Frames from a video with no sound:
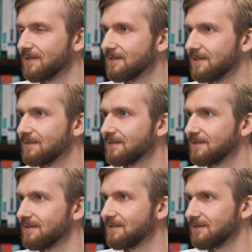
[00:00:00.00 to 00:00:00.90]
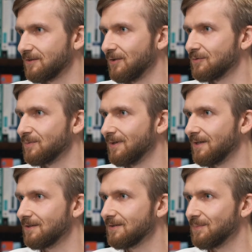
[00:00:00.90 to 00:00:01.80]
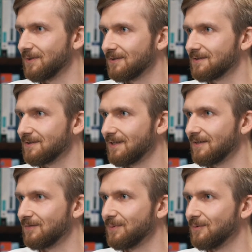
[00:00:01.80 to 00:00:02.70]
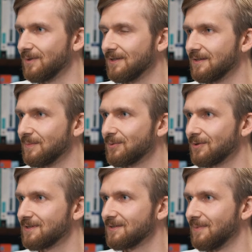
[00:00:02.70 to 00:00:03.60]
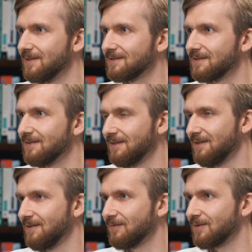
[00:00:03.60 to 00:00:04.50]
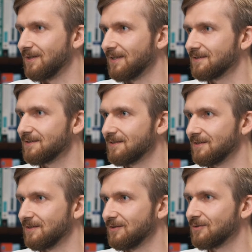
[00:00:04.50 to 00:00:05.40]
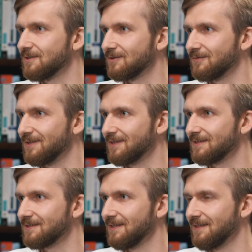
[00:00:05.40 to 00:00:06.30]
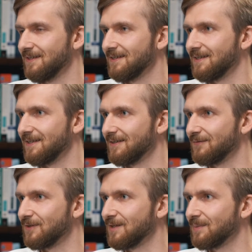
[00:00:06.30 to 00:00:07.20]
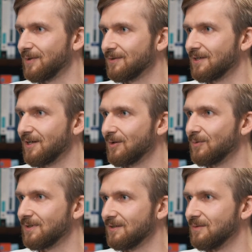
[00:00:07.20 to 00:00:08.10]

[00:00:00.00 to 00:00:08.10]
excellence is close to my heart because I've been wearing a process mindset for the last dozens of years, thinking about how we can